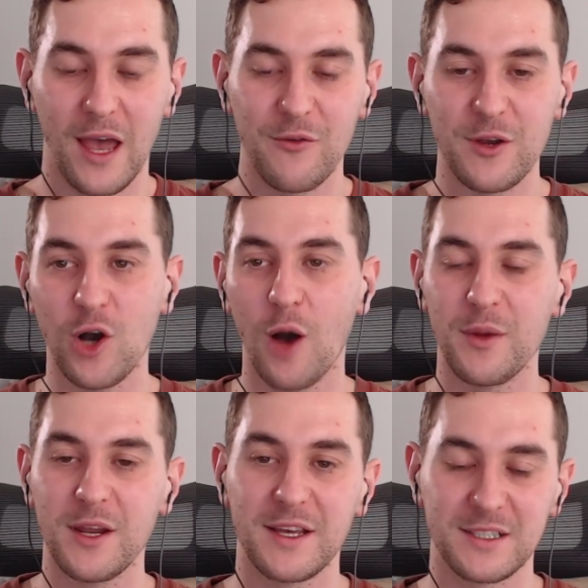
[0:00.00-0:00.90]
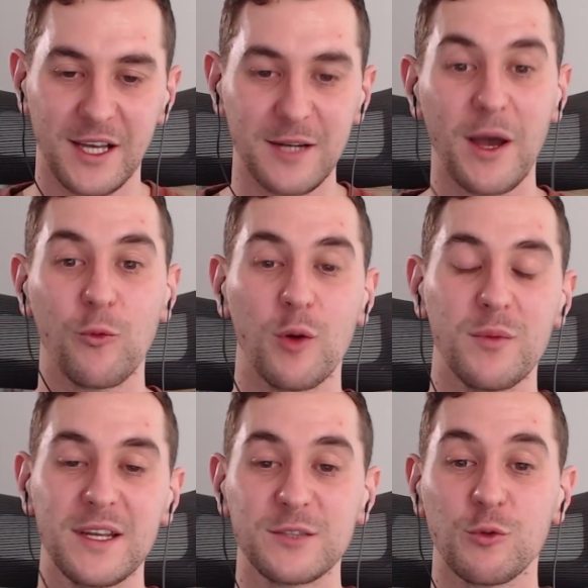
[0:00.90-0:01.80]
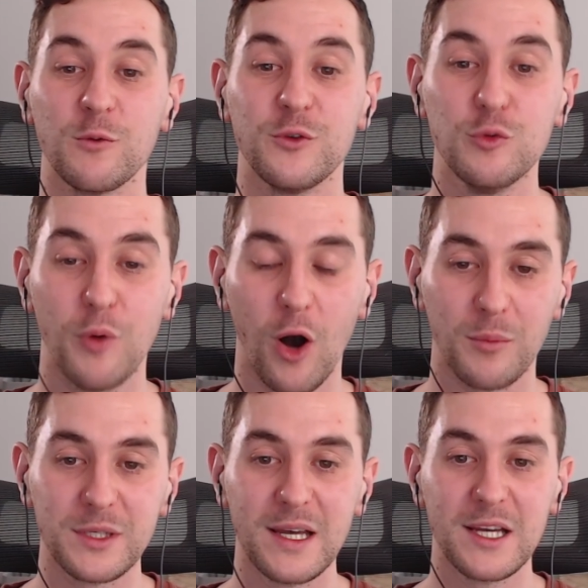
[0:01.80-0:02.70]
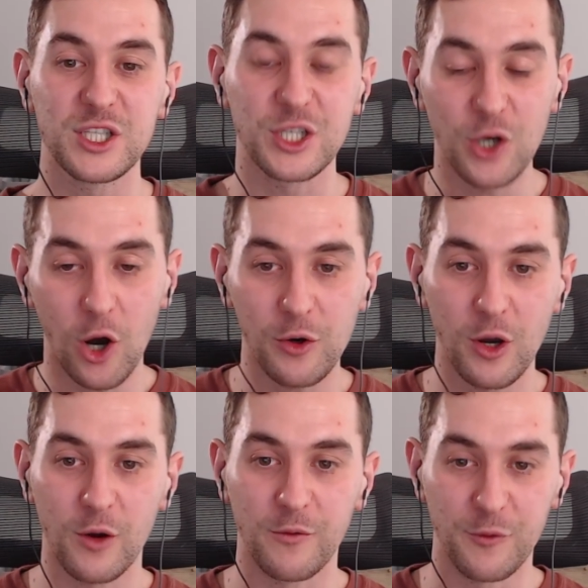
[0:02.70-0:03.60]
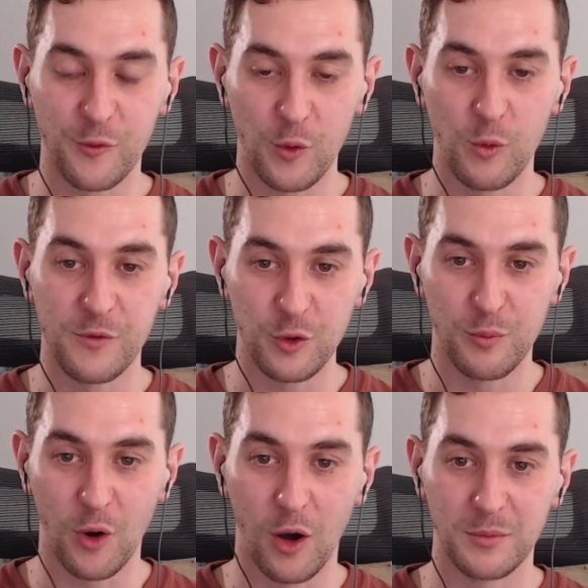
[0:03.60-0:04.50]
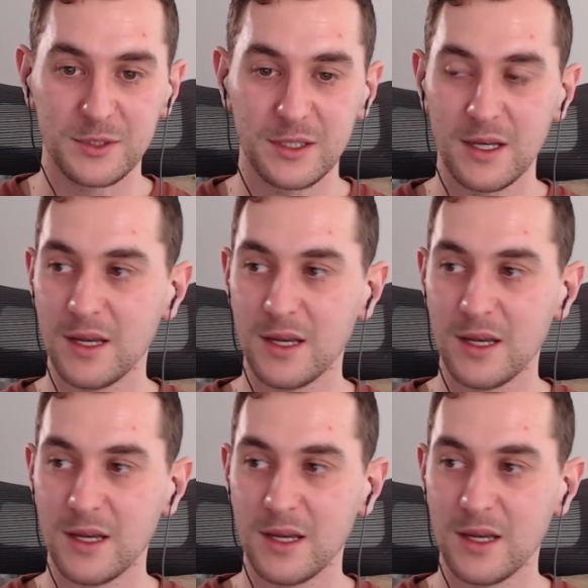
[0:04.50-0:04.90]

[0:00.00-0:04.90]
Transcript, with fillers: Every comedy that's led by women is review bombed. She Hulk, re review bombed.